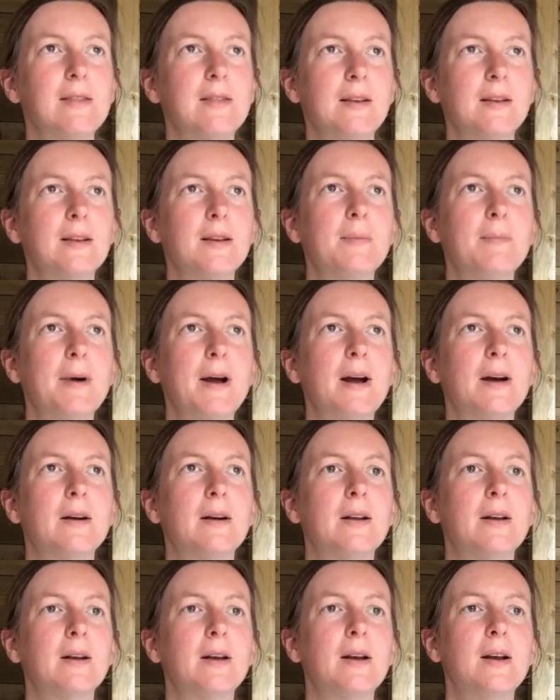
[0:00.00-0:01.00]
Think about
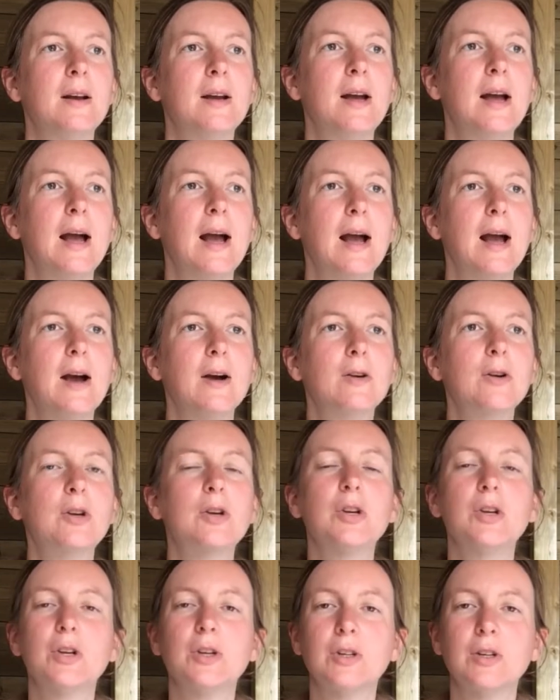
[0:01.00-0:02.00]
how
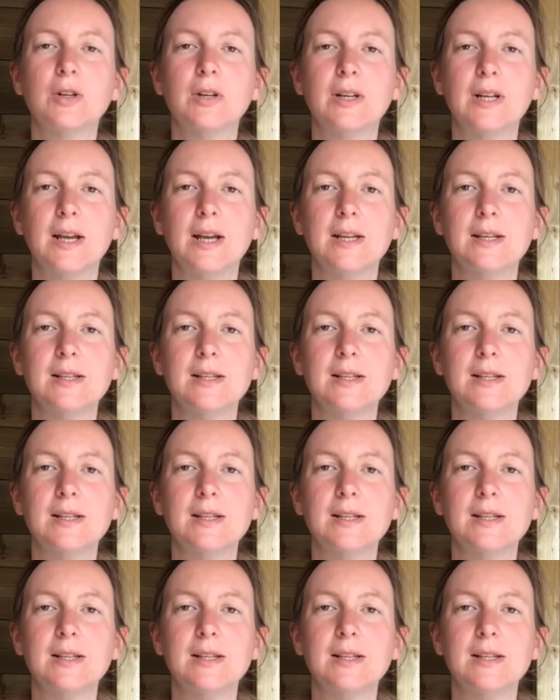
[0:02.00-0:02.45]
good God